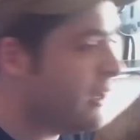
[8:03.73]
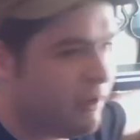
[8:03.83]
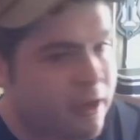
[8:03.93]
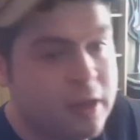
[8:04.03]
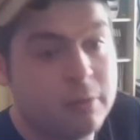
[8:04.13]
my
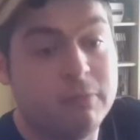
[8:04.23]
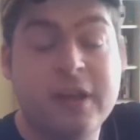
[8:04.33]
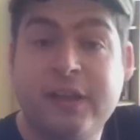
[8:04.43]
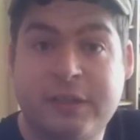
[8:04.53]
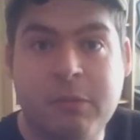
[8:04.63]

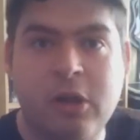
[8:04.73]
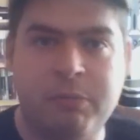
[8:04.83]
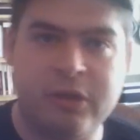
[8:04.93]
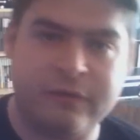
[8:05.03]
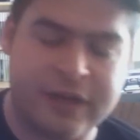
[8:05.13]
really small
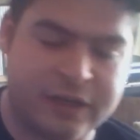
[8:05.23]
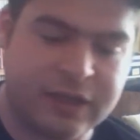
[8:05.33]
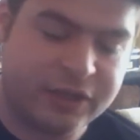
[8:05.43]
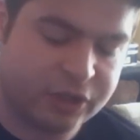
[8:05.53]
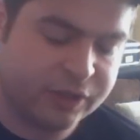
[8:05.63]
Blu-ray
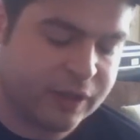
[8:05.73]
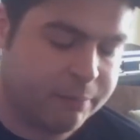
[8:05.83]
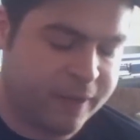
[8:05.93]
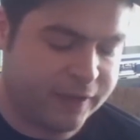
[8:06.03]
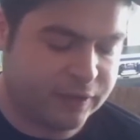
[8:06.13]
collection, so
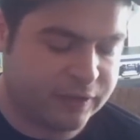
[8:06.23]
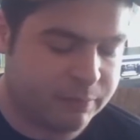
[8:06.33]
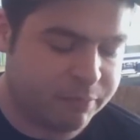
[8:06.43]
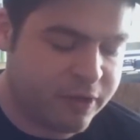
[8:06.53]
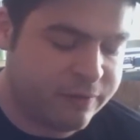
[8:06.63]
I picked up
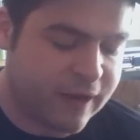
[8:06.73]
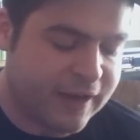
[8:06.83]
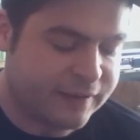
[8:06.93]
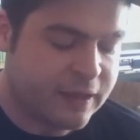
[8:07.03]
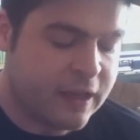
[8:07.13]
some
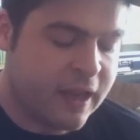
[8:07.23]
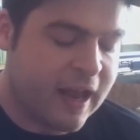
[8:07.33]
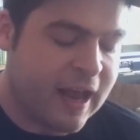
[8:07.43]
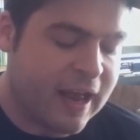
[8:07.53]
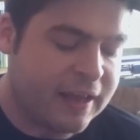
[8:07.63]
Blu-rays.
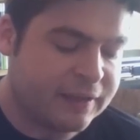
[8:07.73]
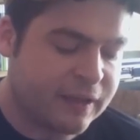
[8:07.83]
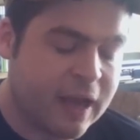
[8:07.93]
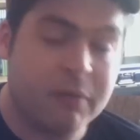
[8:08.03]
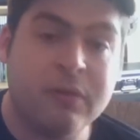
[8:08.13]

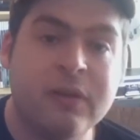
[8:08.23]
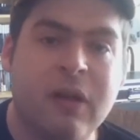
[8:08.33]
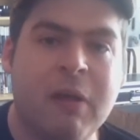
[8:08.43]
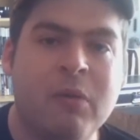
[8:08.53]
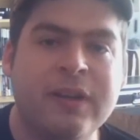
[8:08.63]
And I,
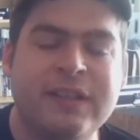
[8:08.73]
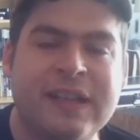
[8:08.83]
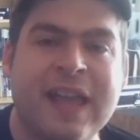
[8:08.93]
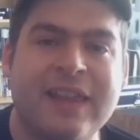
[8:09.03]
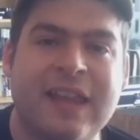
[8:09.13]
I wanted
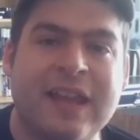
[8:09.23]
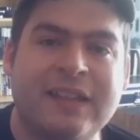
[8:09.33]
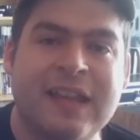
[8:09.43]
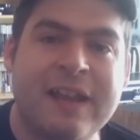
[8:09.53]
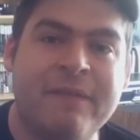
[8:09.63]
to get
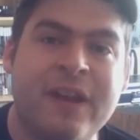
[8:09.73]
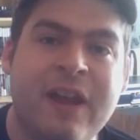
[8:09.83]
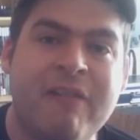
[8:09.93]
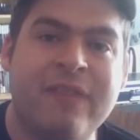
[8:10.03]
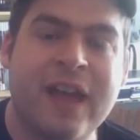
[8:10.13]
this, even
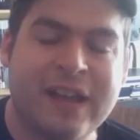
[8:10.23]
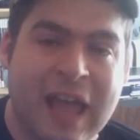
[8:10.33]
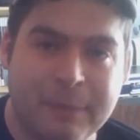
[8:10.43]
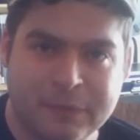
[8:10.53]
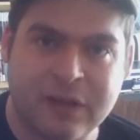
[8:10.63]
though that
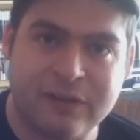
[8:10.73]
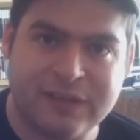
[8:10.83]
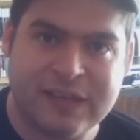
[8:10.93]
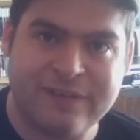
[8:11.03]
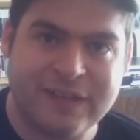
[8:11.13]
Cam's got
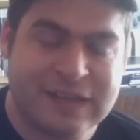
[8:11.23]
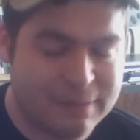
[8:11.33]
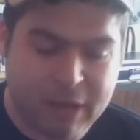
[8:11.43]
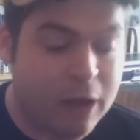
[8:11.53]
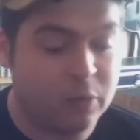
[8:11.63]
on D V
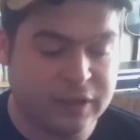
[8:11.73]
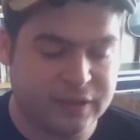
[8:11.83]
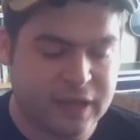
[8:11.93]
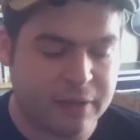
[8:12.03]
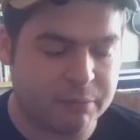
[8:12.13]
D, but I
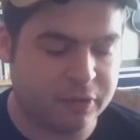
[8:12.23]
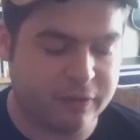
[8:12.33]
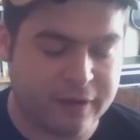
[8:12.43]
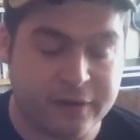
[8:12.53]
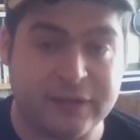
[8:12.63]
wanted to get on
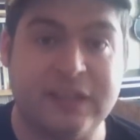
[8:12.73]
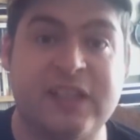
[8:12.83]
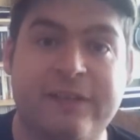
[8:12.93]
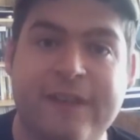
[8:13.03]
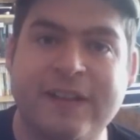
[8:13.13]
Blu-ray, because
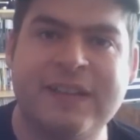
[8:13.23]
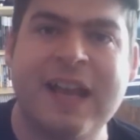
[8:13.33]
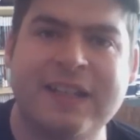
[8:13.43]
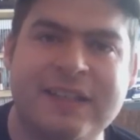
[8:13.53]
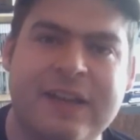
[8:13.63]
it's a
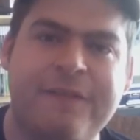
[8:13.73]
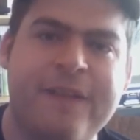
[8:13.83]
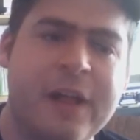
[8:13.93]
fantastic